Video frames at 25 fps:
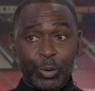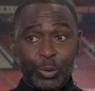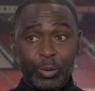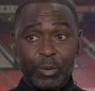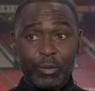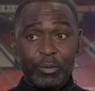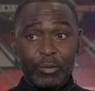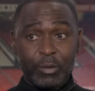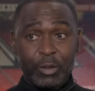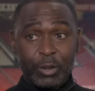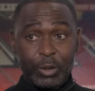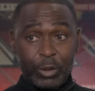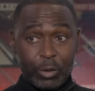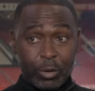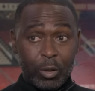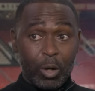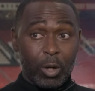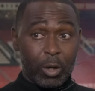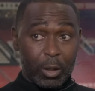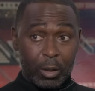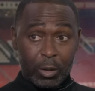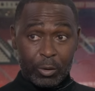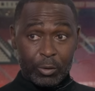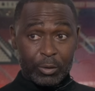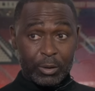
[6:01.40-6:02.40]
you everything. You've got to
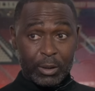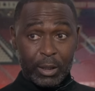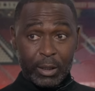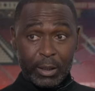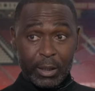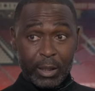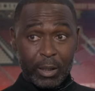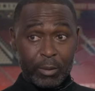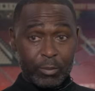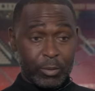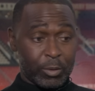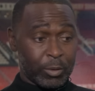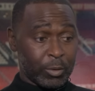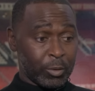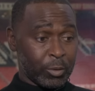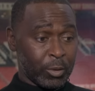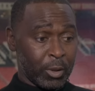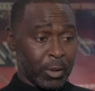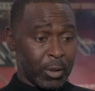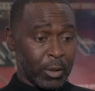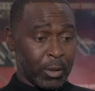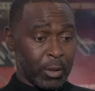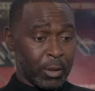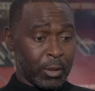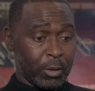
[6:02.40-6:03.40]
close that gap. So
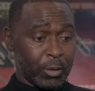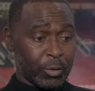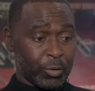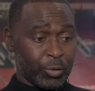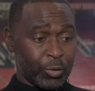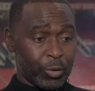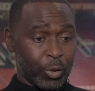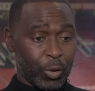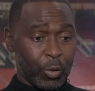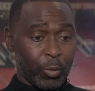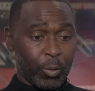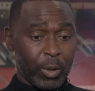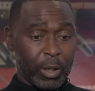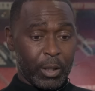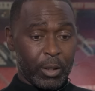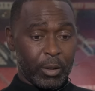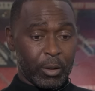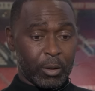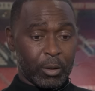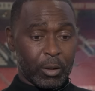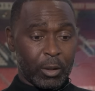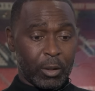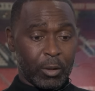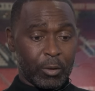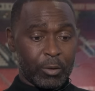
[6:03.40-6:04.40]
there's no way you're
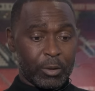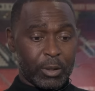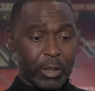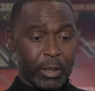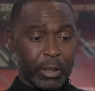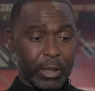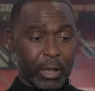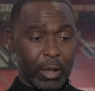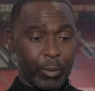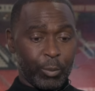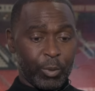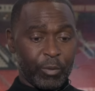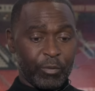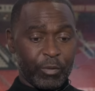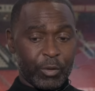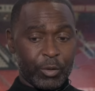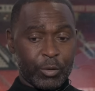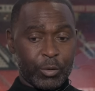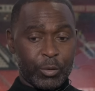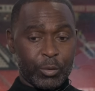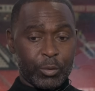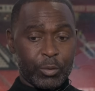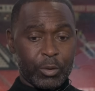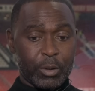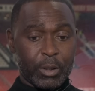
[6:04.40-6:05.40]
going to close that gap within
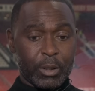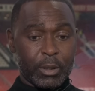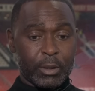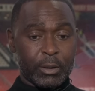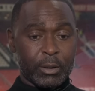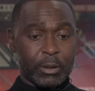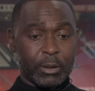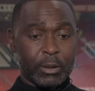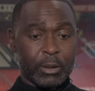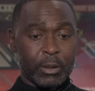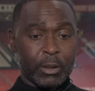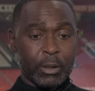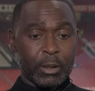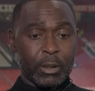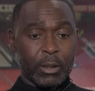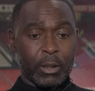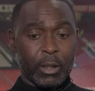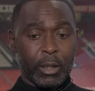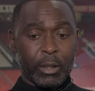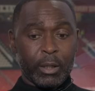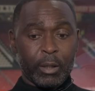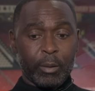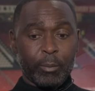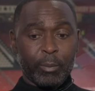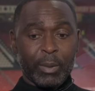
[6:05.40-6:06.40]
2 years.
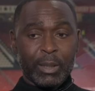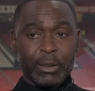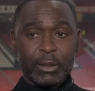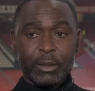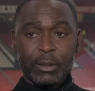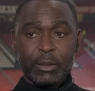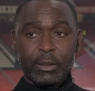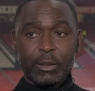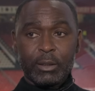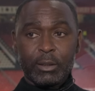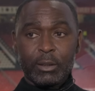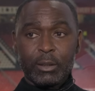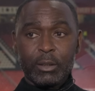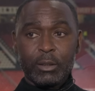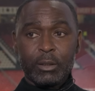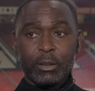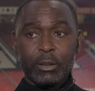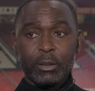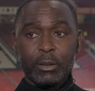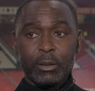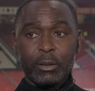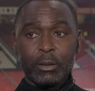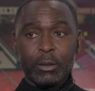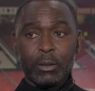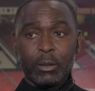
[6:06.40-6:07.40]
And then Manchester
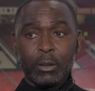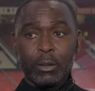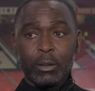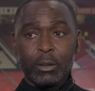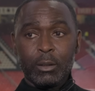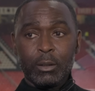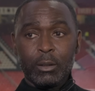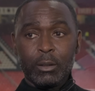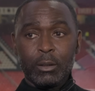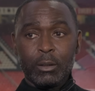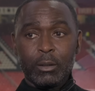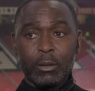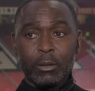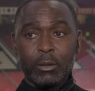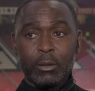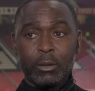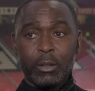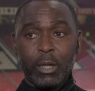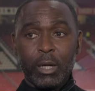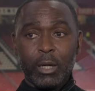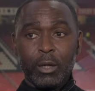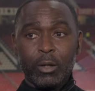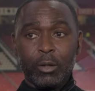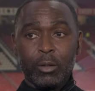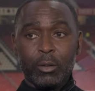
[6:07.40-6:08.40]
City,
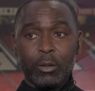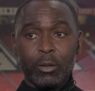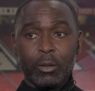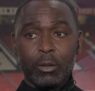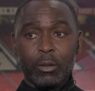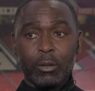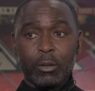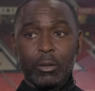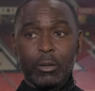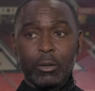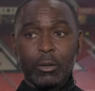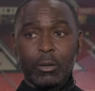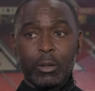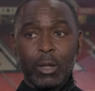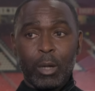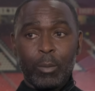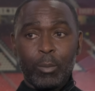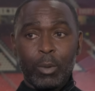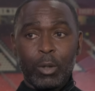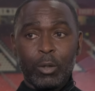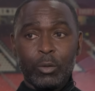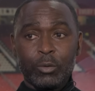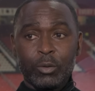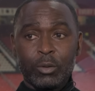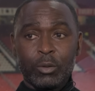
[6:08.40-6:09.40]
they're going to come
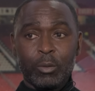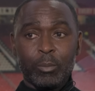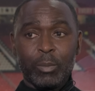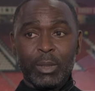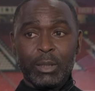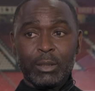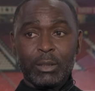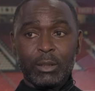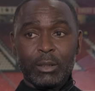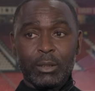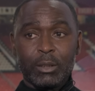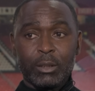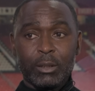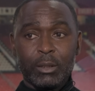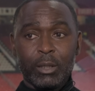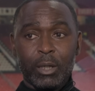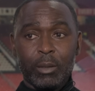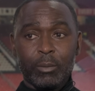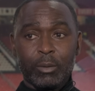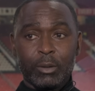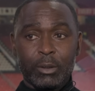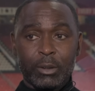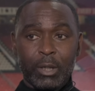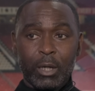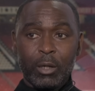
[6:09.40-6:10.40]
close to Manchester United
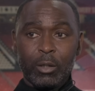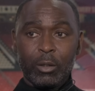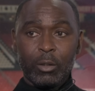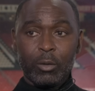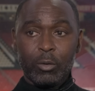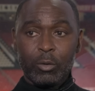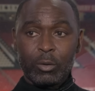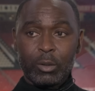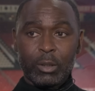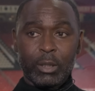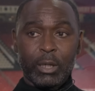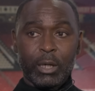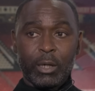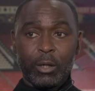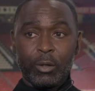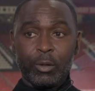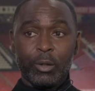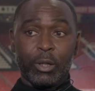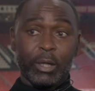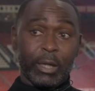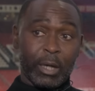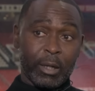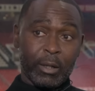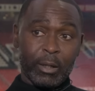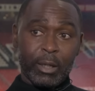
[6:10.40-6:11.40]
because they're going to look to kick on
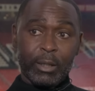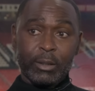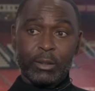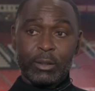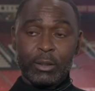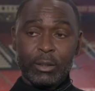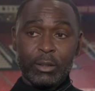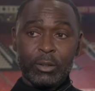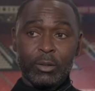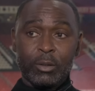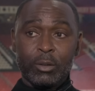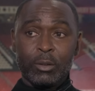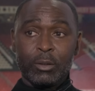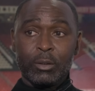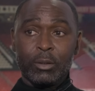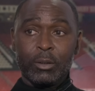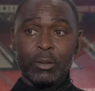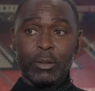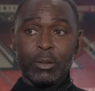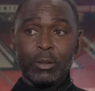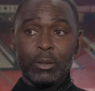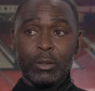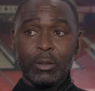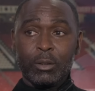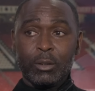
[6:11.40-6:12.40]
again next season.
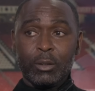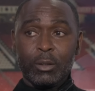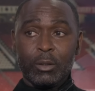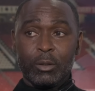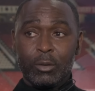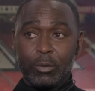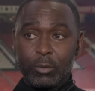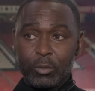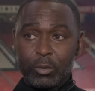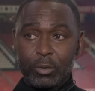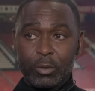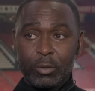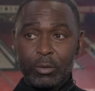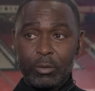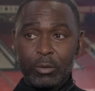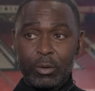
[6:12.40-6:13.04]
You know, so